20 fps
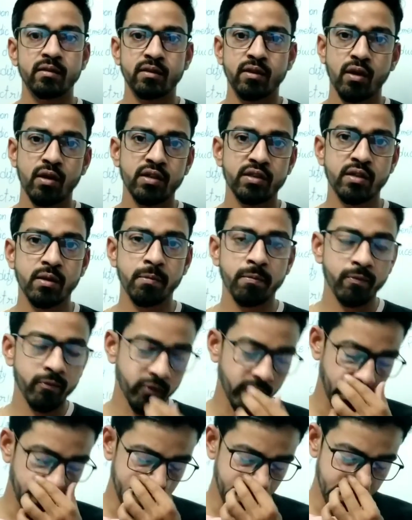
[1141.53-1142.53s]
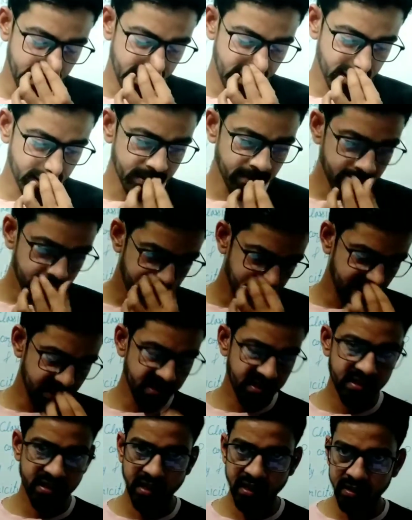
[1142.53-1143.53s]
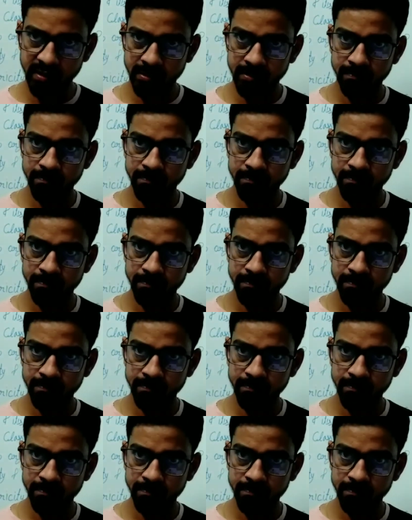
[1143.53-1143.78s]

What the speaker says: cause of variation, these things.